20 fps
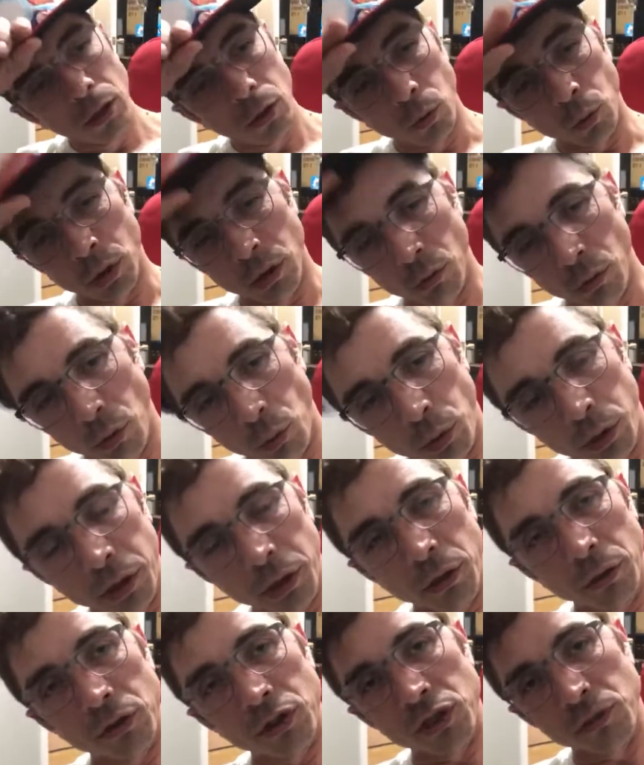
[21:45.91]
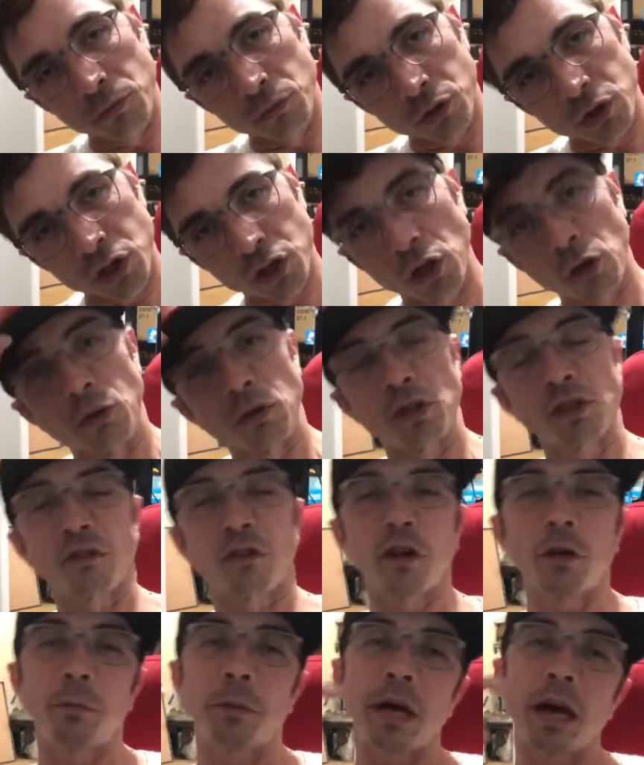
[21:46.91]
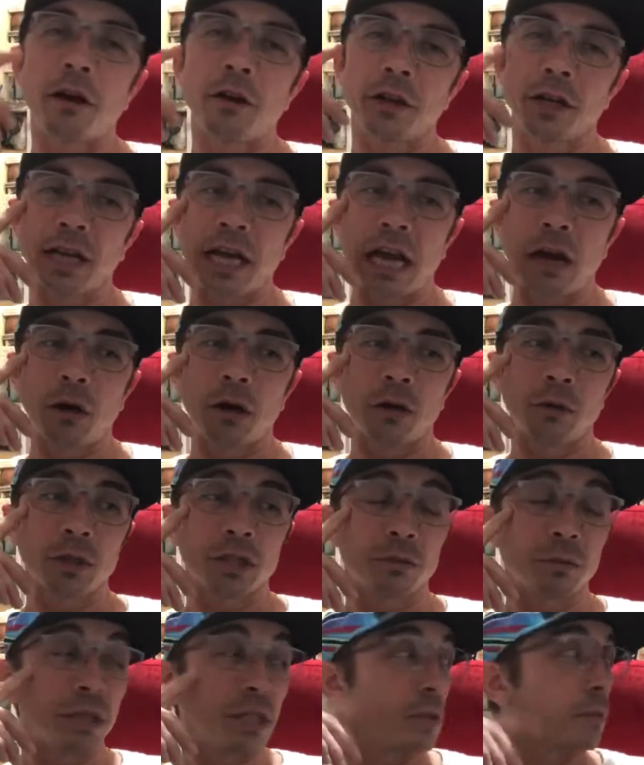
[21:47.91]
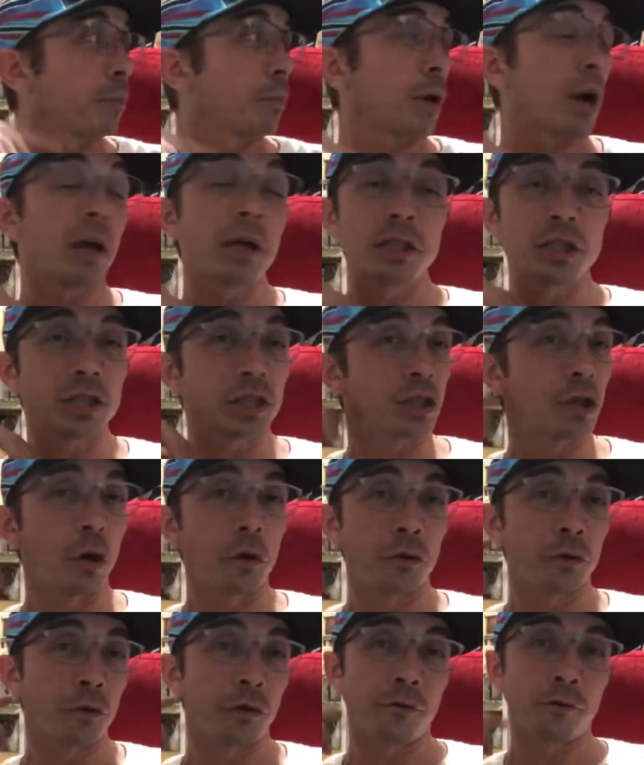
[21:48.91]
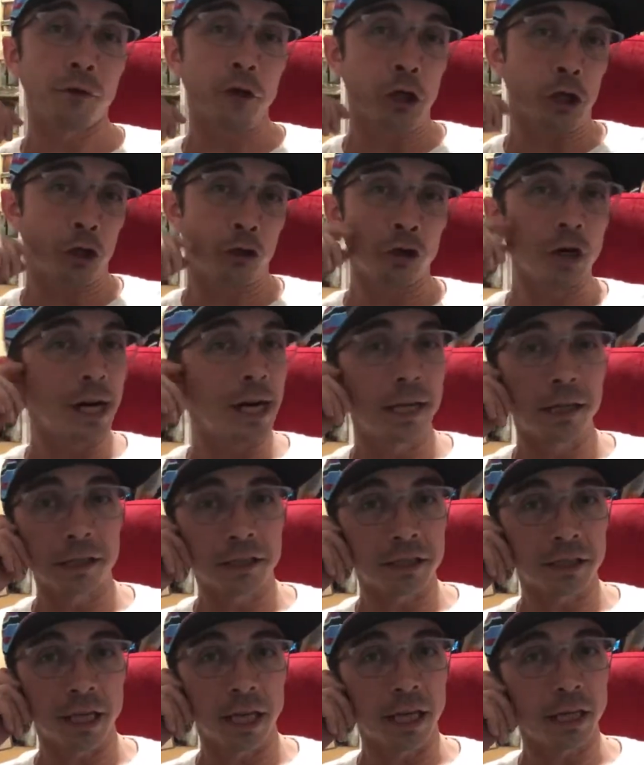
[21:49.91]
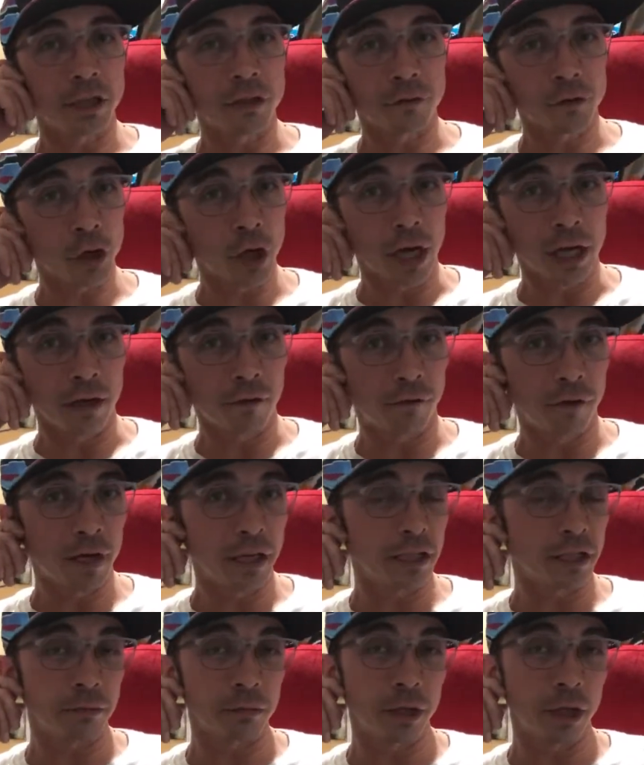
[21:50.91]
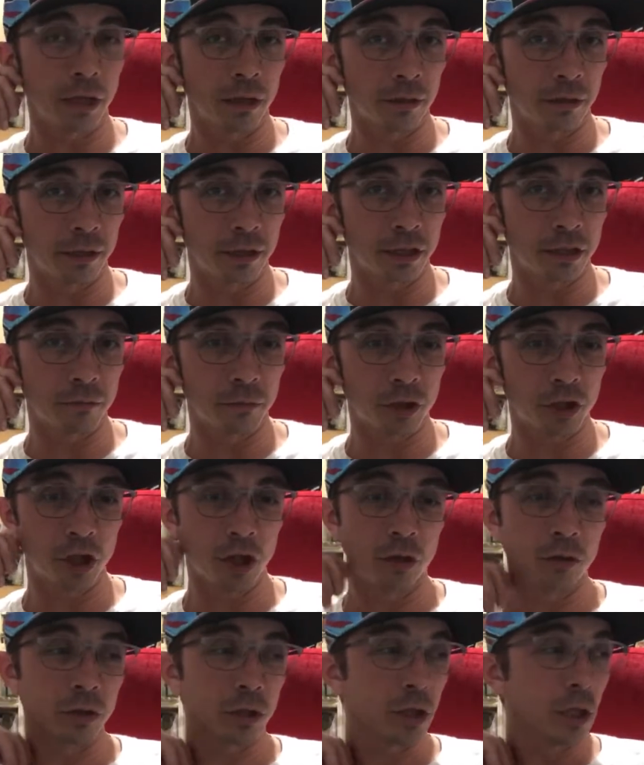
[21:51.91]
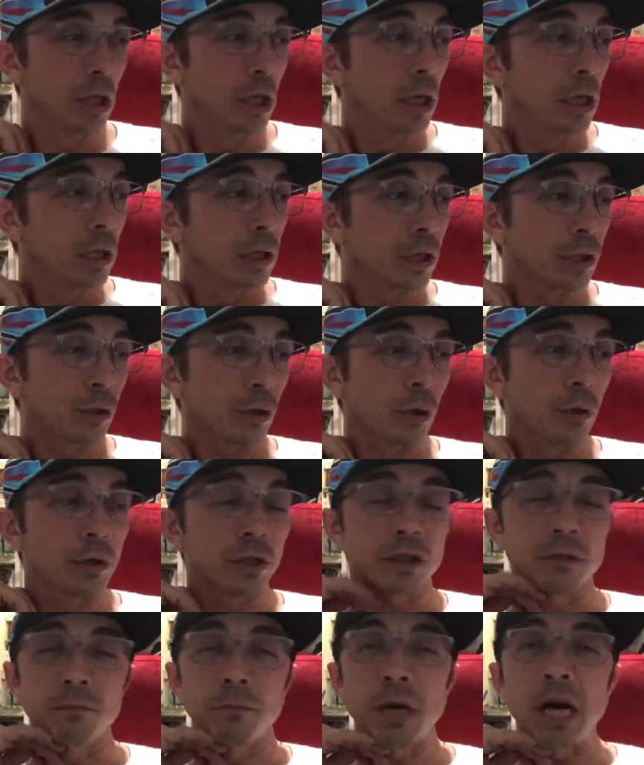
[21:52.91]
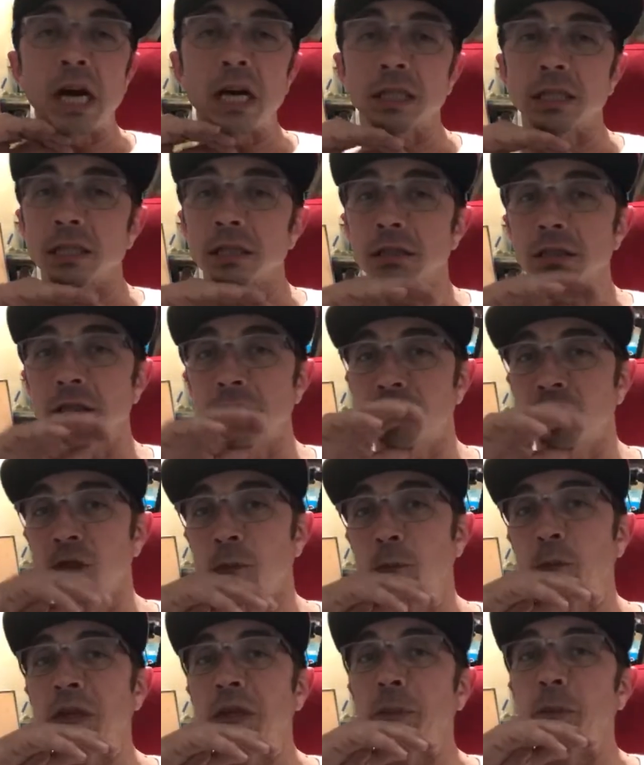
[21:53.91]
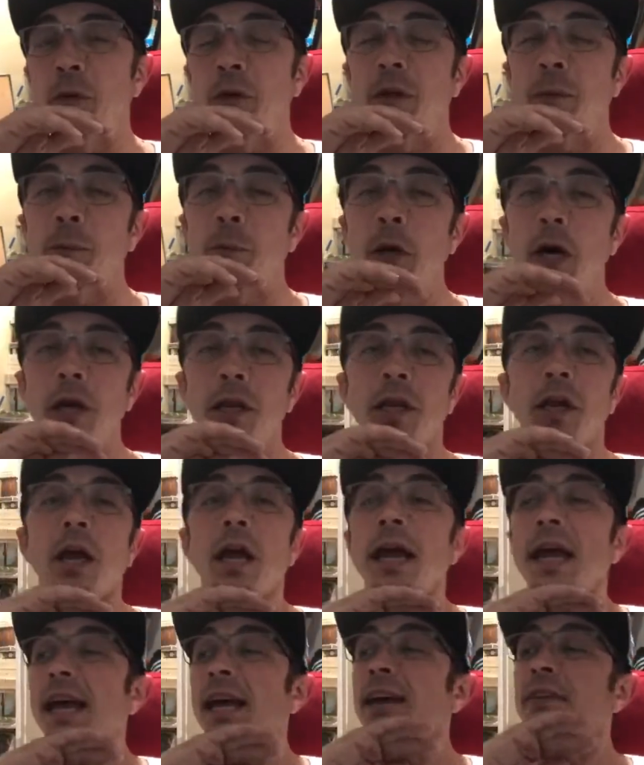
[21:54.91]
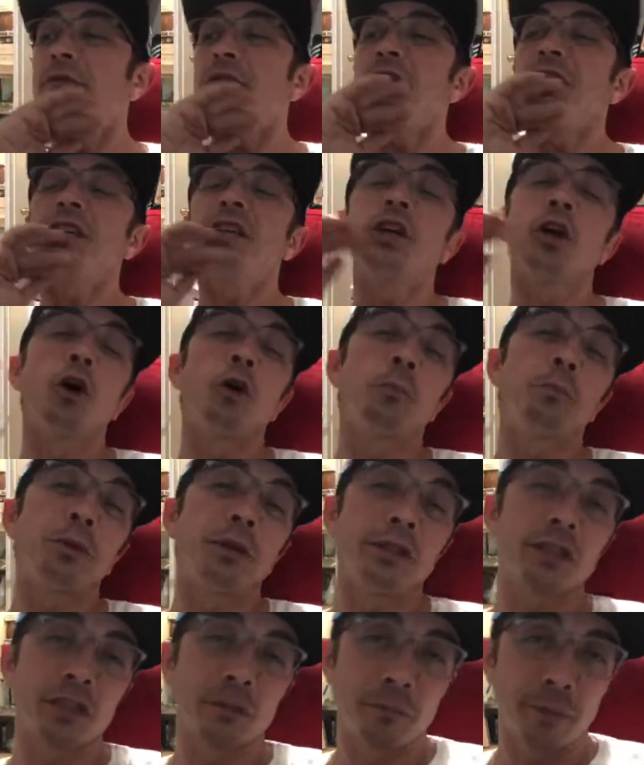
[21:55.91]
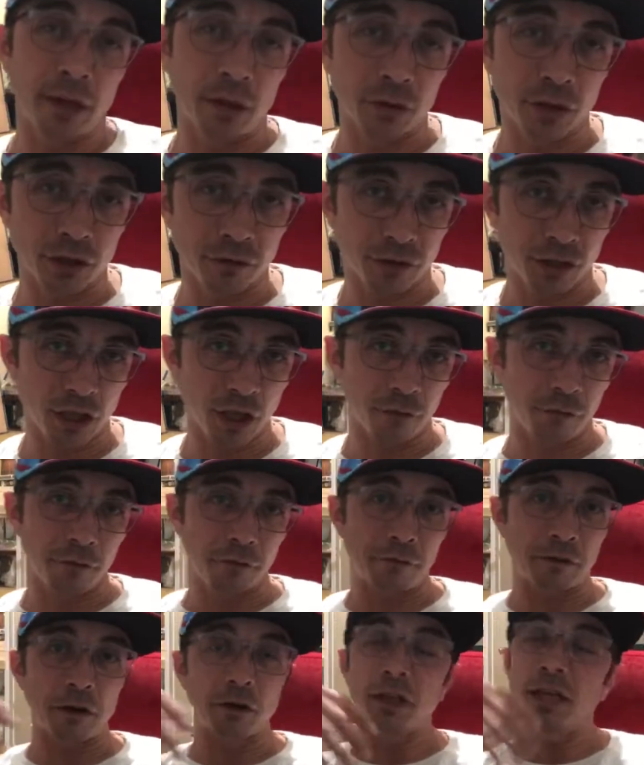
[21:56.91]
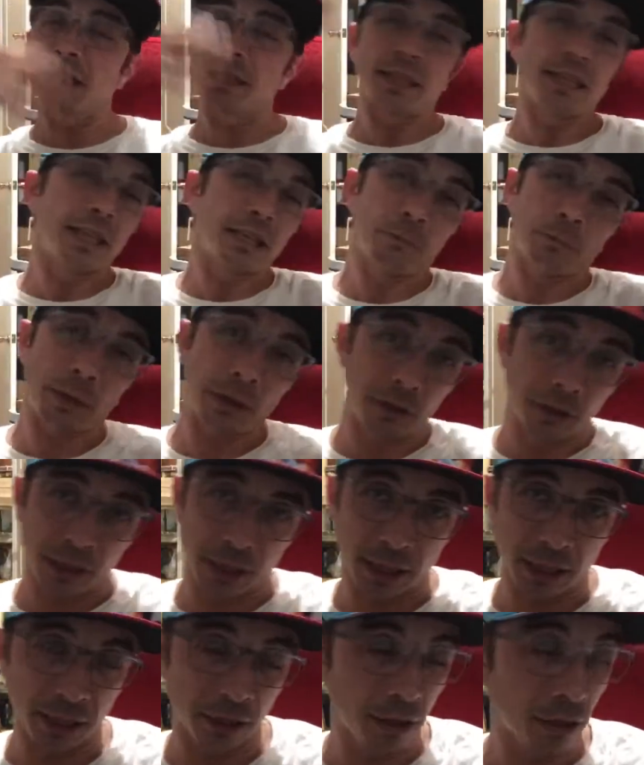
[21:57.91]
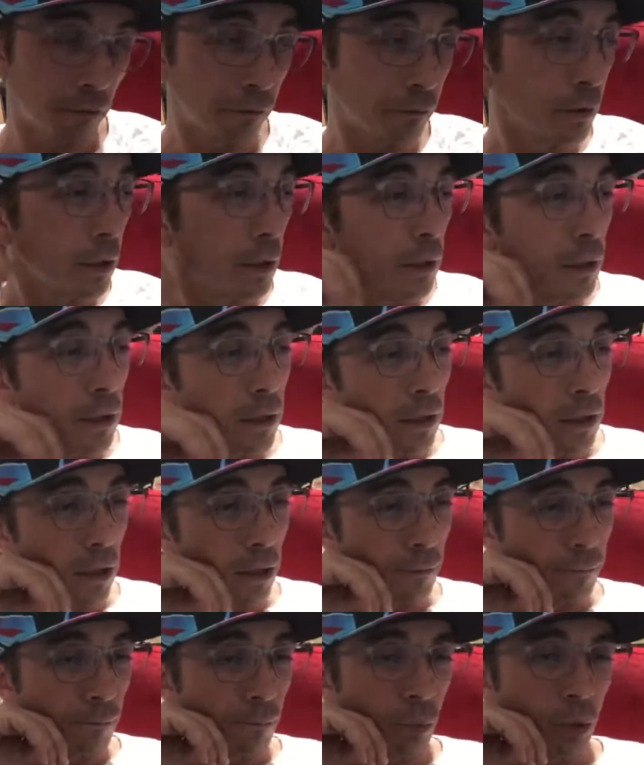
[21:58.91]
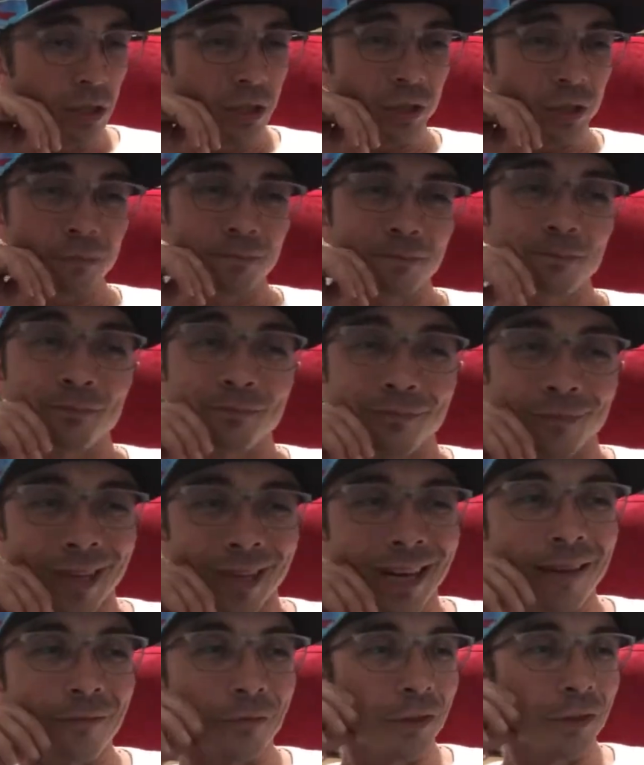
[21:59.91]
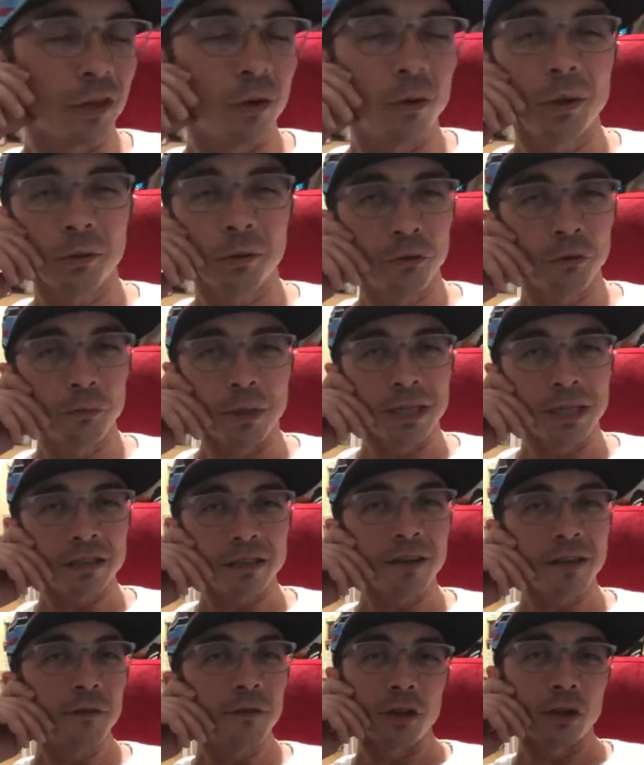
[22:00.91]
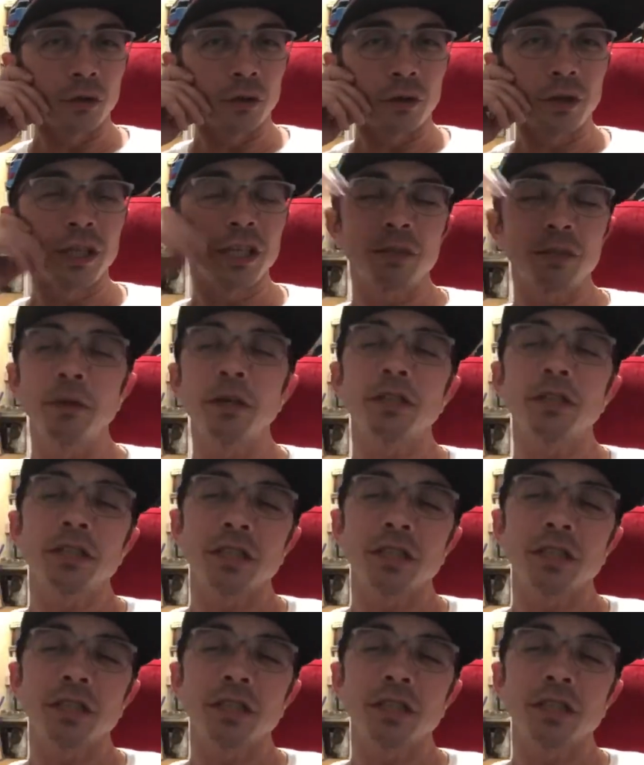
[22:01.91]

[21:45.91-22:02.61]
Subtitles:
We will window some stones for about an hour, which means we'll probably just go through the first grind stage of trying to find some color in some stones, to throw in some boxes of some people that bought heavy, copious amounts of stuff and felt like they didn't barely get enough, which after going through my stuff and learning as much as